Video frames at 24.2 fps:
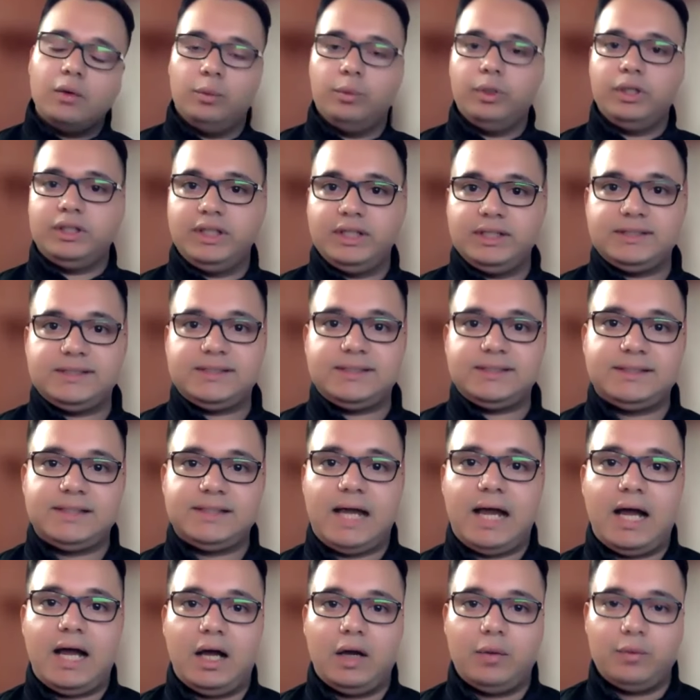with this
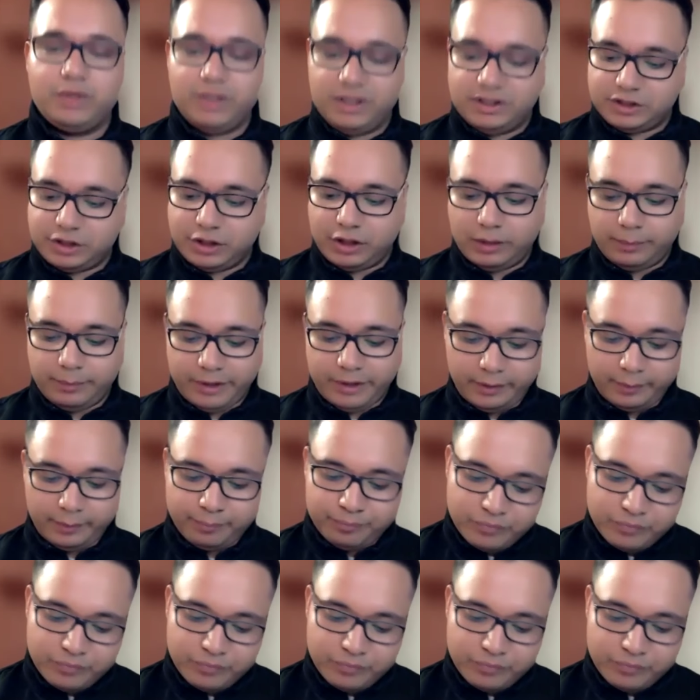current